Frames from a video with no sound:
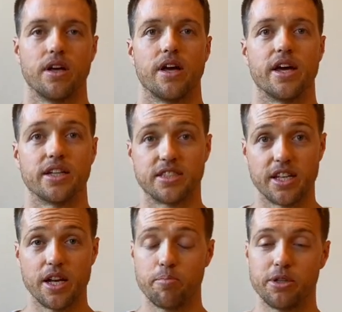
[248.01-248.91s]
In a
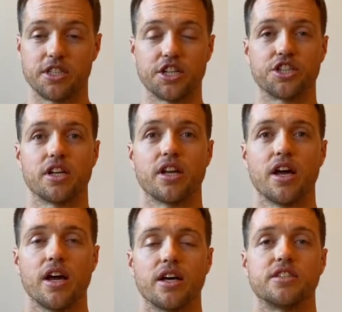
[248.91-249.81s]
seated position,
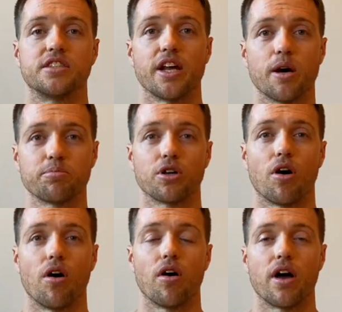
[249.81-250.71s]
sit up
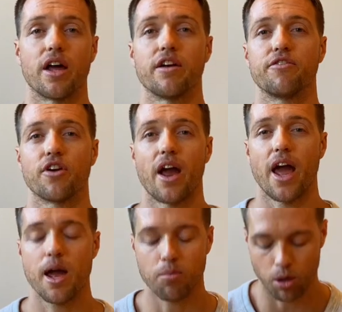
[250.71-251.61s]
tall, and if you're
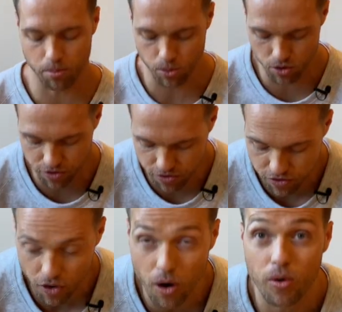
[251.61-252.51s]
able, move
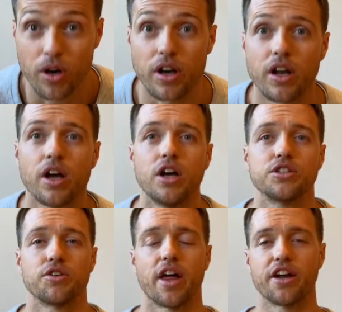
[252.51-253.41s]
forward
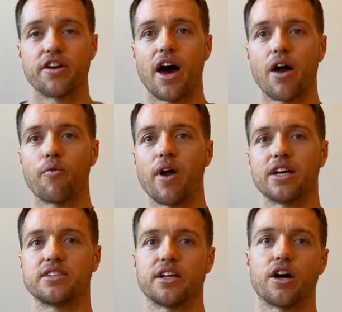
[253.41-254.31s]
so that you're not
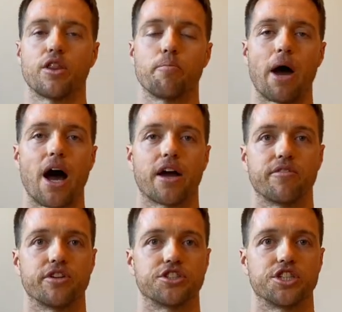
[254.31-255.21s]
resting on the back
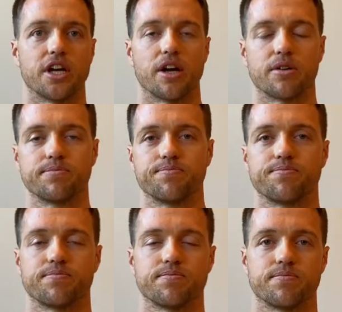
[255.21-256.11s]
of your chair.
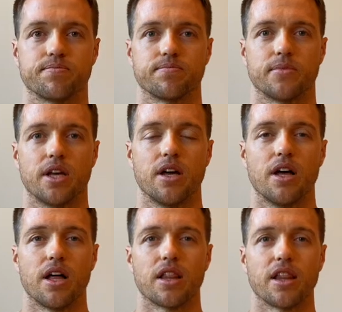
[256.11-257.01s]

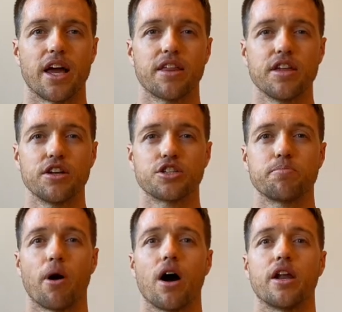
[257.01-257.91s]
Lengthen your
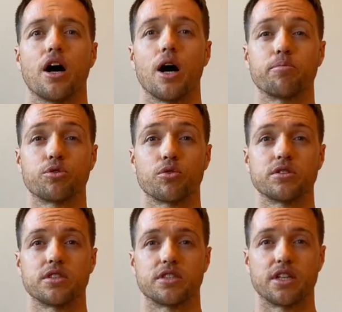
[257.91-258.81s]
spine up
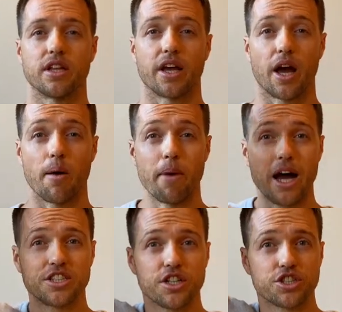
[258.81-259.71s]
towards the ceiling.
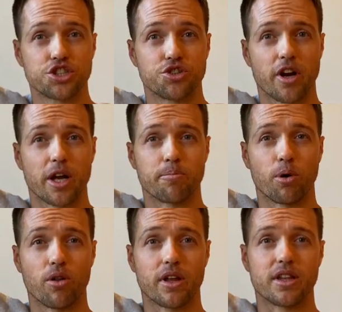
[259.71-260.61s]
Imagine a string
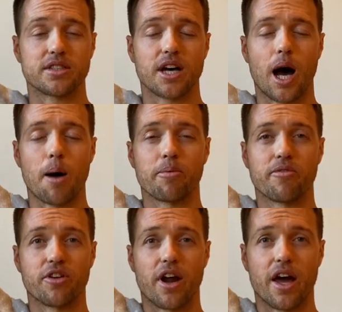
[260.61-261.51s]
pulling the top of
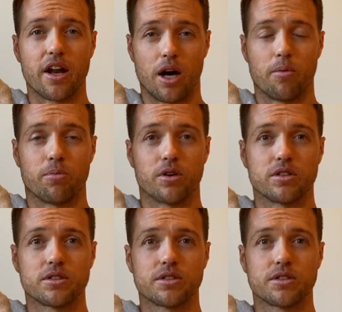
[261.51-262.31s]
your head upwards.